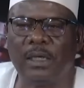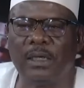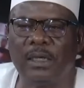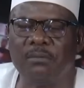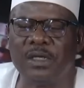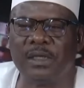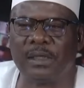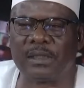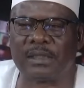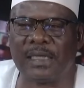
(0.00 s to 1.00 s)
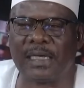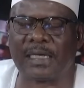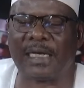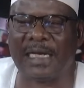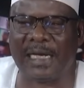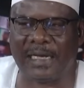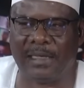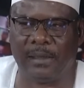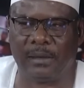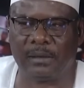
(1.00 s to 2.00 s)
let me say
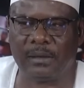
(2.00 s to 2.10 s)
clearly